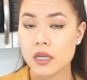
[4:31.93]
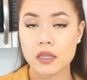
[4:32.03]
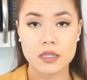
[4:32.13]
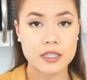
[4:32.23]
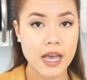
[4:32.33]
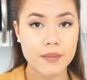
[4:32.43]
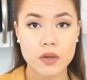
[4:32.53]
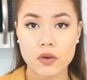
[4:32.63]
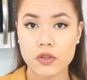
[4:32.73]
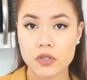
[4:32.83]
the salmon
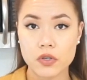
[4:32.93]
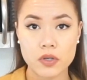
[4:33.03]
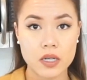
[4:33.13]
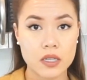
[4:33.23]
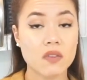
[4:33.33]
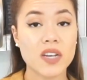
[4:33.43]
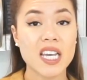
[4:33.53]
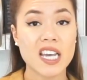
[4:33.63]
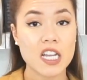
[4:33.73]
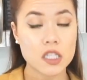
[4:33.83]
or the tuna,
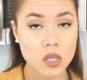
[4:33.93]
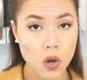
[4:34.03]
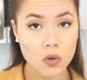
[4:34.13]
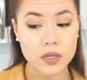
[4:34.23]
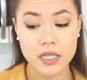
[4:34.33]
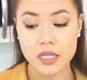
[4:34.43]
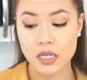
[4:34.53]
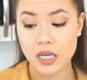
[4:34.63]
it's coated